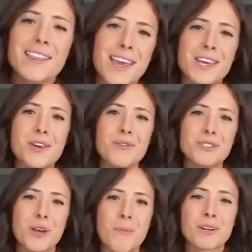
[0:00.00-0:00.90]
Thank you
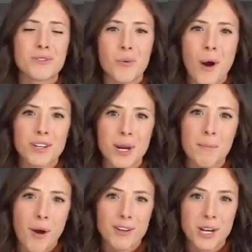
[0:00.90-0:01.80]
so much for watching
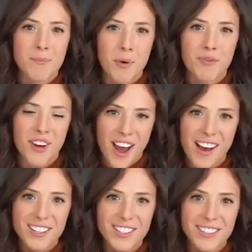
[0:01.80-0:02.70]
Project Bon
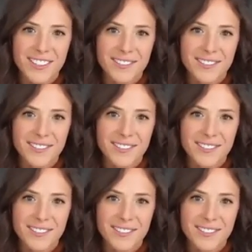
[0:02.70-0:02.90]
Voyage.